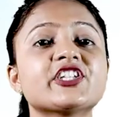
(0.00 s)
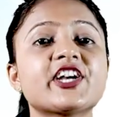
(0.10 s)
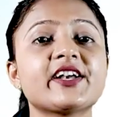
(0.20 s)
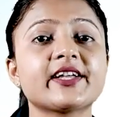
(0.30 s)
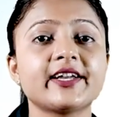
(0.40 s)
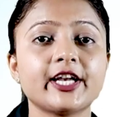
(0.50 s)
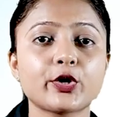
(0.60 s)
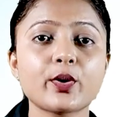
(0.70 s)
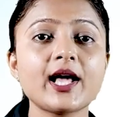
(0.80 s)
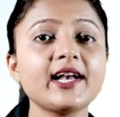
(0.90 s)
Gender
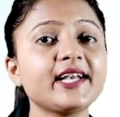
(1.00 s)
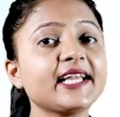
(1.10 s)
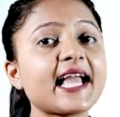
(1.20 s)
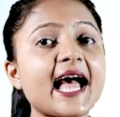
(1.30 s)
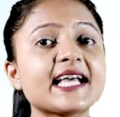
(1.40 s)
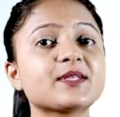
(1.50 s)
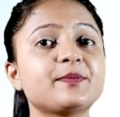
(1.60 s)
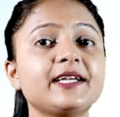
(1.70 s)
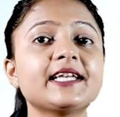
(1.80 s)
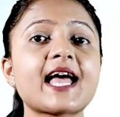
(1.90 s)
inequality has
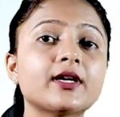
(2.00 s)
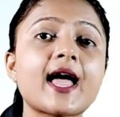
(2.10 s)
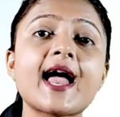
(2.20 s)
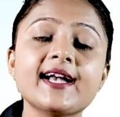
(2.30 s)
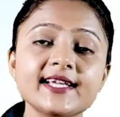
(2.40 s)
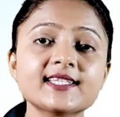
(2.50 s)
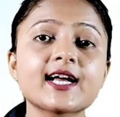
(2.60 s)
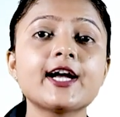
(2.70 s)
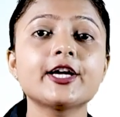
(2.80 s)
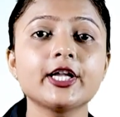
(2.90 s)
been and is
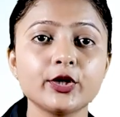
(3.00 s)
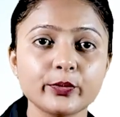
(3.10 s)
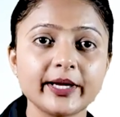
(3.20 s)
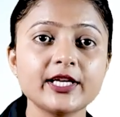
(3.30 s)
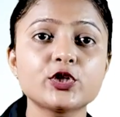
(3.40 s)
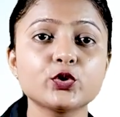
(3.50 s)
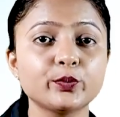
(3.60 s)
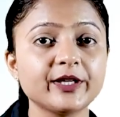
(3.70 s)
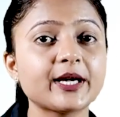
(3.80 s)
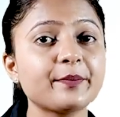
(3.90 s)
continuing to
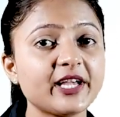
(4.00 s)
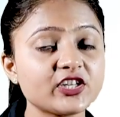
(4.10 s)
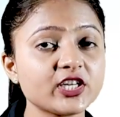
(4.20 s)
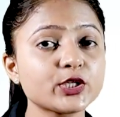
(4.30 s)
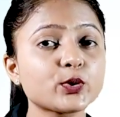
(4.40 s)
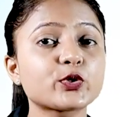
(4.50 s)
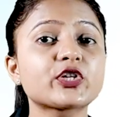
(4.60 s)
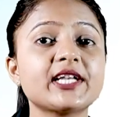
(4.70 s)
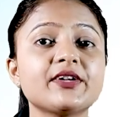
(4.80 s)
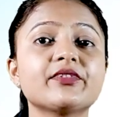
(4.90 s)
be a major
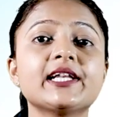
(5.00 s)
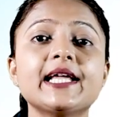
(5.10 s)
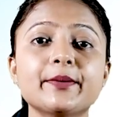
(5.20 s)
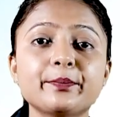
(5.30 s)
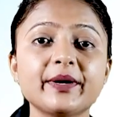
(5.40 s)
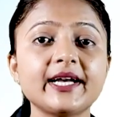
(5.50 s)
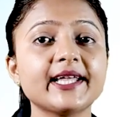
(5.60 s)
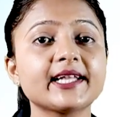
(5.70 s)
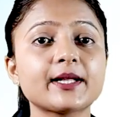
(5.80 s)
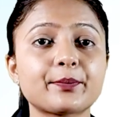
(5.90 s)
social evil
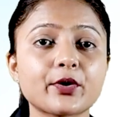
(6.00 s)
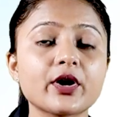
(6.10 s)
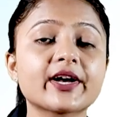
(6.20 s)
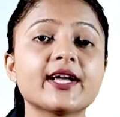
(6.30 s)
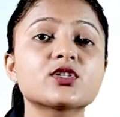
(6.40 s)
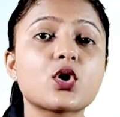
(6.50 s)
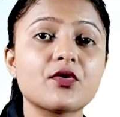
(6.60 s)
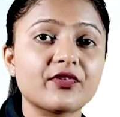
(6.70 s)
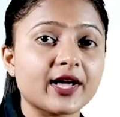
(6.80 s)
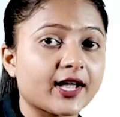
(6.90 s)
impeding the progress
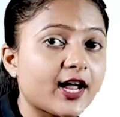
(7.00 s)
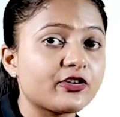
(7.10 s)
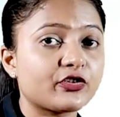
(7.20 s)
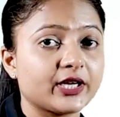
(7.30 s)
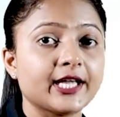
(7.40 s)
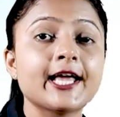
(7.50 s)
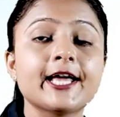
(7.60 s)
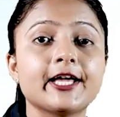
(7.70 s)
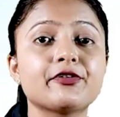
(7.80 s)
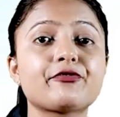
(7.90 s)
of our country.
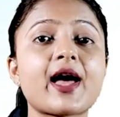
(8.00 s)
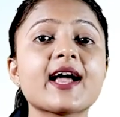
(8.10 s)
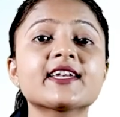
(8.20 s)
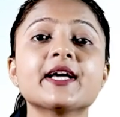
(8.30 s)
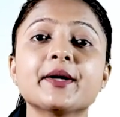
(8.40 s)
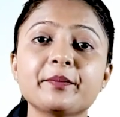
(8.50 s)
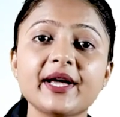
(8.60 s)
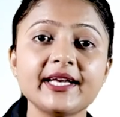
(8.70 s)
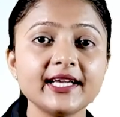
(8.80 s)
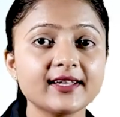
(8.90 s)
In fact,
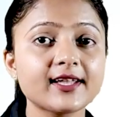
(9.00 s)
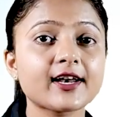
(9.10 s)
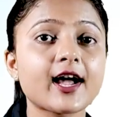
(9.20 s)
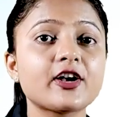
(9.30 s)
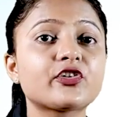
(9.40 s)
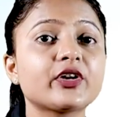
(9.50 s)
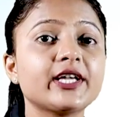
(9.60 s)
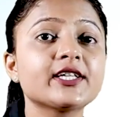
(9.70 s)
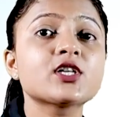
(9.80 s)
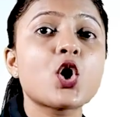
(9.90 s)
many other
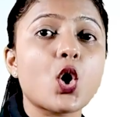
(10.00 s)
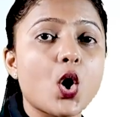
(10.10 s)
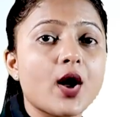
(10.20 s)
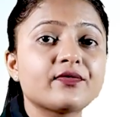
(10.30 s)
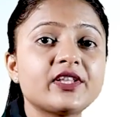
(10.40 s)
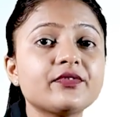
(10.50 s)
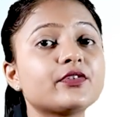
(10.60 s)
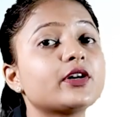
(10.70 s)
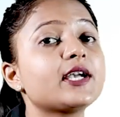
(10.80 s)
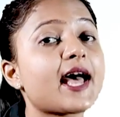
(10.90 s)
countries of the
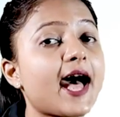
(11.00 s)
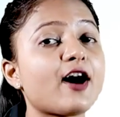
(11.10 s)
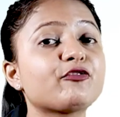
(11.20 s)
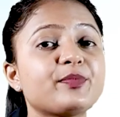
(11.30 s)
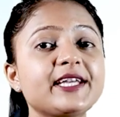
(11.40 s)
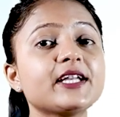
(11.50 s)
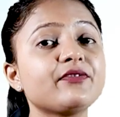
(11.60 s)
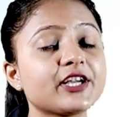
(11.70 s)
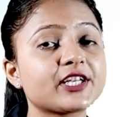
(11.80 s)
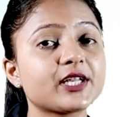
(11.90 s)
world have been a
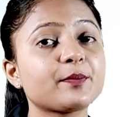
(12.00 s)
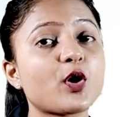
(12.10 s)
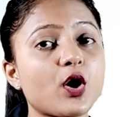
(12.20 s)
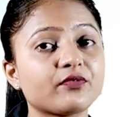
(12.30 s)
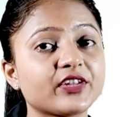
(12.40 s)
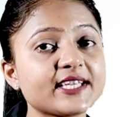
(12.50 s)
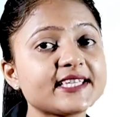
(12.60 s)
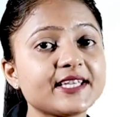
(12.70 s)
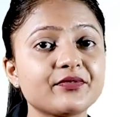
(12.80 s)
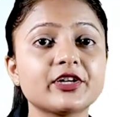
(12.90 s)
victim of
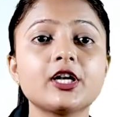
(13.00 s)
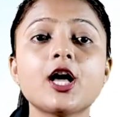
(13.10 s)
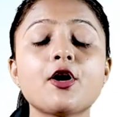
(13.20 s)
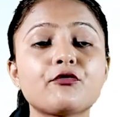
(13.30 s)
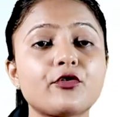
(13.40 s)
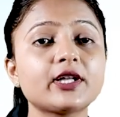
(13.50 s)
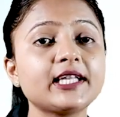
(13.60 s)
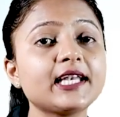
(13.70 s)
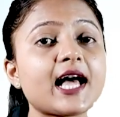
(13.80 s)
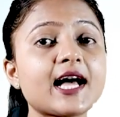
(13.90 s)
this evil for
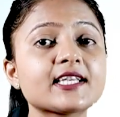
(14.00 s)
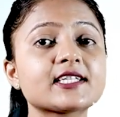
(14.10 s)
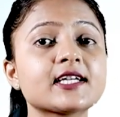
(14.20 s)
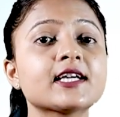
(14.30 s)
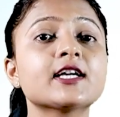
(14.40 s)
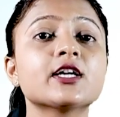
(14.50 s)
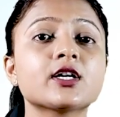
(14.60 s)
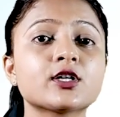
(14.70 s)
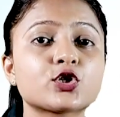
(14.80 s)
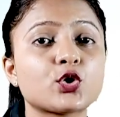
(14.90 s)
the last
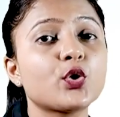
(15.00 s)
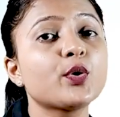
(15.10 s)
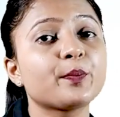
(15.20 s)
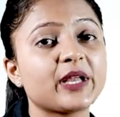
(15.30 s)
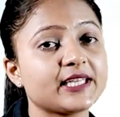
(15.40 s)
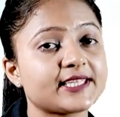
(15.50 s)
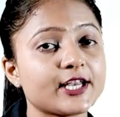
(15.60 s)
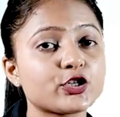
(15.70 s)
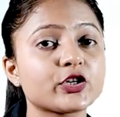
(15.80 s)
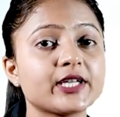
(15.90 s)
so many
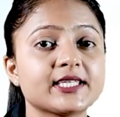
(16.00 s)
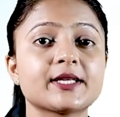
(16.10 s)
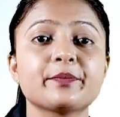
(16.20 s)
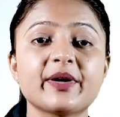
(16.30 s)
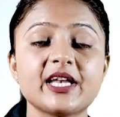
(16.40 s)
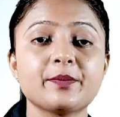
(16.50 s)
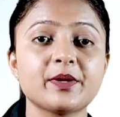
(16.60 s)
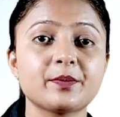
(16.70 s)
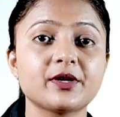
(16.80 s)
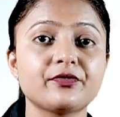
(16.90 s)
centuries. Many
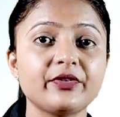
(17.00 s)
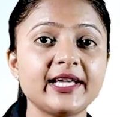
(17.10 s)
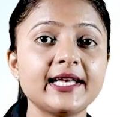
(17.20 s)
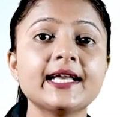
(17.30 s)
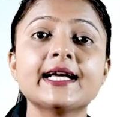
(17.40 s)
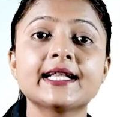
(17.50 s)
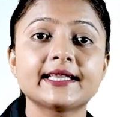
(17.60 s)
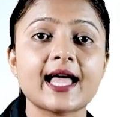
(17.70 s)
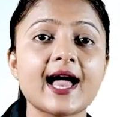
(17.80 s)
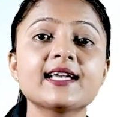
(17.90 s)
people feel
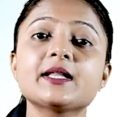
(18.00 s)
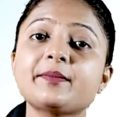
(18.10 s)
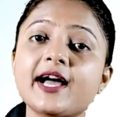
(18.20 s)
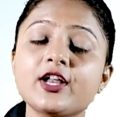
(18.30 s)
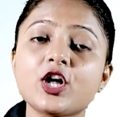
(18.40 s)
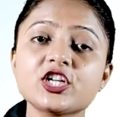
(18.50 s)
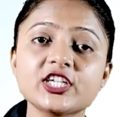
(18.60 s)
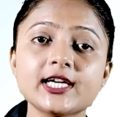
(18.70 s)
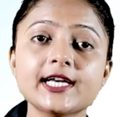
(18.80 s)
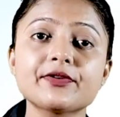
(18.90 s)
that the
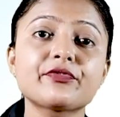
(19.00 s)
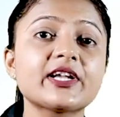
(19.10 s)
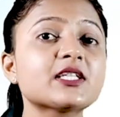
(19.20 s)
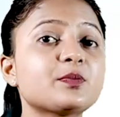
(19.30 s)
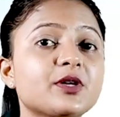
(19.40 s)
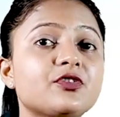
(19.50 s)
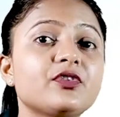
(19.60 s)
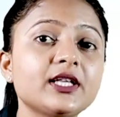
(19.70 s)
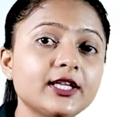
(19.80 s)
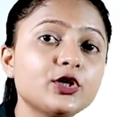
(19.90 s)
biological difference
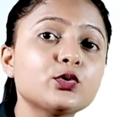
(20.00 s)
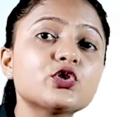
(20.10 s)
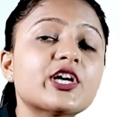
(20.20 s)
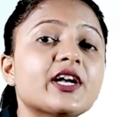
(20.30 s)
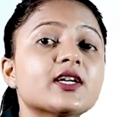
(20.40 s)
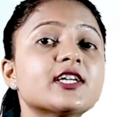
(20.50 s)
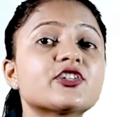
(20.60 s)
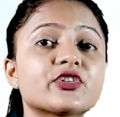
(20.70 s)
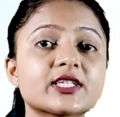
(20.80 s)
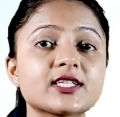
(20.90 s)
between the two
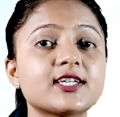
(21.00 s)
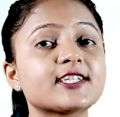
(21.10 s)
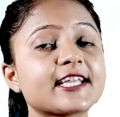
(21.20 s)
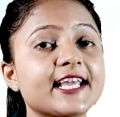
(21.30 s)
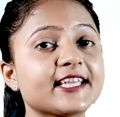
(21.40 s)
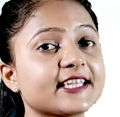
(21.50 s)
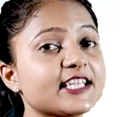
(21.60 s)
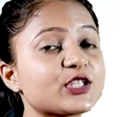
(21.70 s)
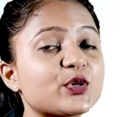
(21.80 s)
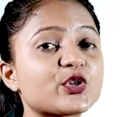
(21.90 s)
genders results in
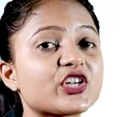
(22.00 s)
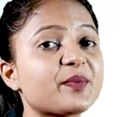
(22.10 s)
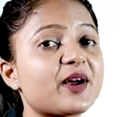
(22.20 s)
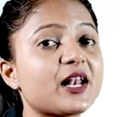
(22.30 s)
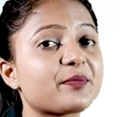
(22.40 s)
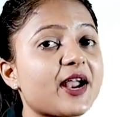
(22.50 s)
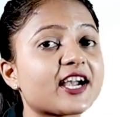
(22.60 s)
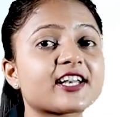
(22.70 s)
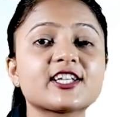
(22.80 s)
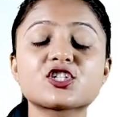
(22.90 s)
this social
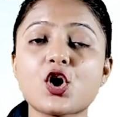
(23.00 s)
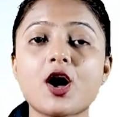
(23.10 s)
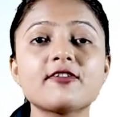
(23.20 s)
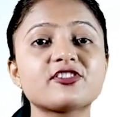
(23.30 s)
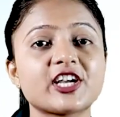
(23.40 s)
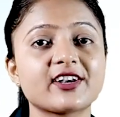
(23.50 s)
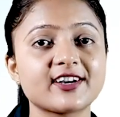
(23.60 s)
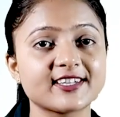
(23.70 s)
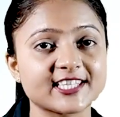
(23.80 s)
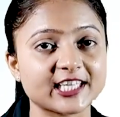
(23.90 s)
malpractice of
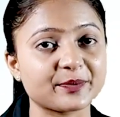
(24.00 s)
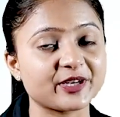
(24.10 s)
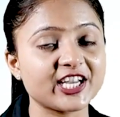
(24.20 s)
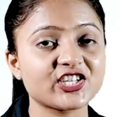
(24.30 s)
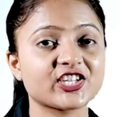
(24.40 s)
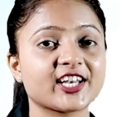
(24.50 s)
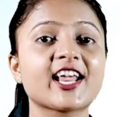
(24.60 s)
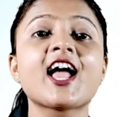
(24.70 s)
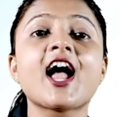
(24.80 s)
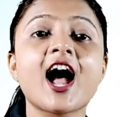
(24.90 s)
gender
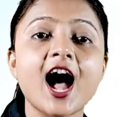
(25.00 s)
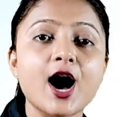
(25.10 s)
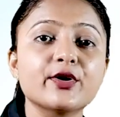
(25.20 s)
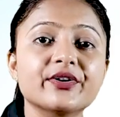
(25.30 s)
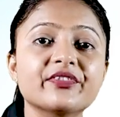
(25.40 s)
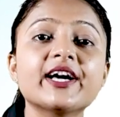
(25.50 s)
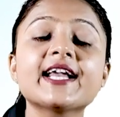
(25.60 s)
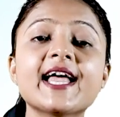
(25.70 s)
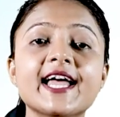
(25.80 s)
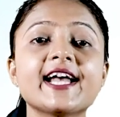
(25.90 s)
discrimination.
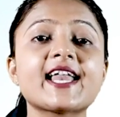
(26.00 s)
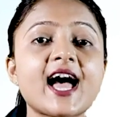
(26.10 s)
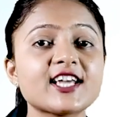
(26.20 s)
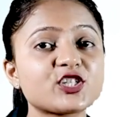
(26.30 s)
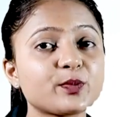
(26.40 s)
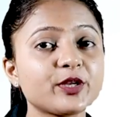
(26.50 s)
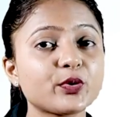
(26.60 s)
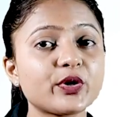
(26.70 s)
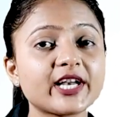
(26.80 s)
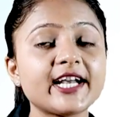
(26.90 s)
However, it has to be
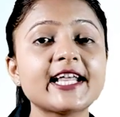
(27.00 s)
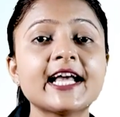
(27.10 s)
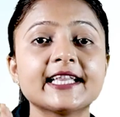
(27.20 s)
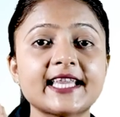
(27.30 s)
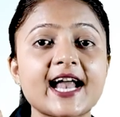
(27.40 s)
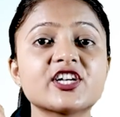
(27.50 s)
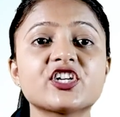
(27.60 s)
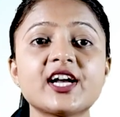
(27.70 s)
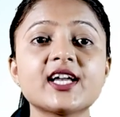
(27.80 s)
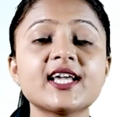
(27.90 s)
noted that
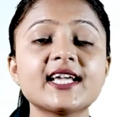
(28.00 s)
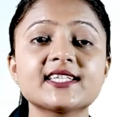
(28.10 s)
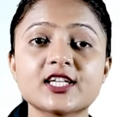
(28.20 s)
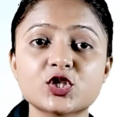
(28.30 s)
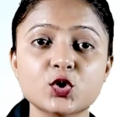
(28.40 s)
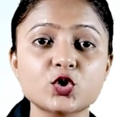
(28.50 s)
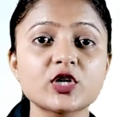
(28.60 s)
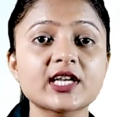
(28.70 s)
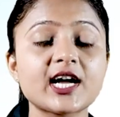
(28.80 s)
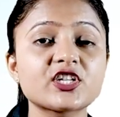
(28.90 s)
gender is a
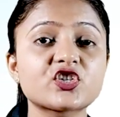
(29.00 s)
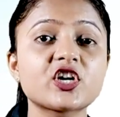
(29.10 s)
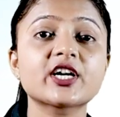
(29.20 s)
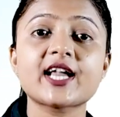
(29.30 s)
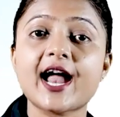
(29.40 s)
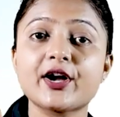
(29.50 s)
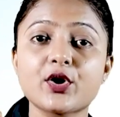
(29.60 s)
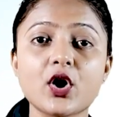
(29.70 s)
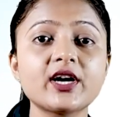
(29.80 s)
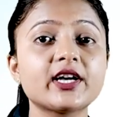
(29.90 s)
social construct
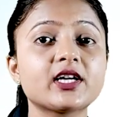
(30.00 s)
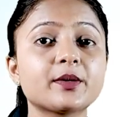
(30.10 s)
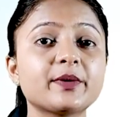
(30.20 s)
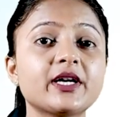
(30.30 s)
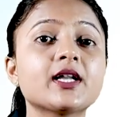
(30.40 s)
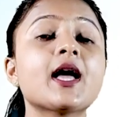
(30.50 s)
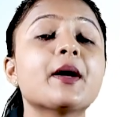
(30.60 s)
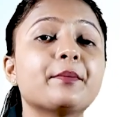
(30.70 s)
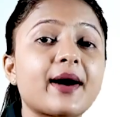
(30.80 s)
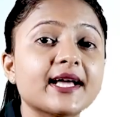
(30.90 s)
and not determined
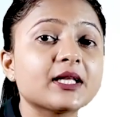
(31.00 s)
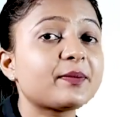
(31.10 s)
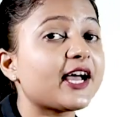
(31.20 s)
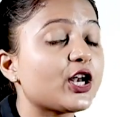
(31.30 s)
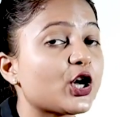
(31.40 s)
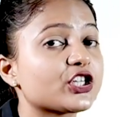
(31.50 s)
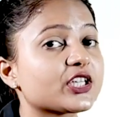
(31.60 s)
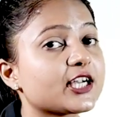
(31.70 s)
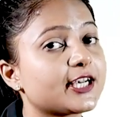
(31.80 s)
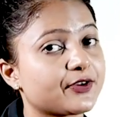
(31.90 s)
by the
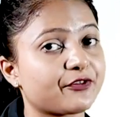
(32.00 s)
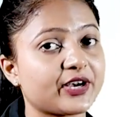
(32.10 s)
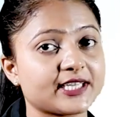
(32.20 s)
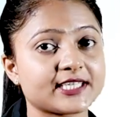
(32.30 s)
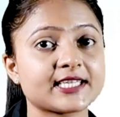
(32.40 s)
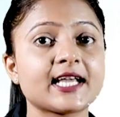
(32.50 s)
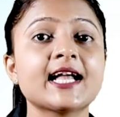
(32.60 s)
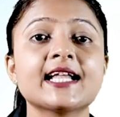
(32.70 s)
biological difference.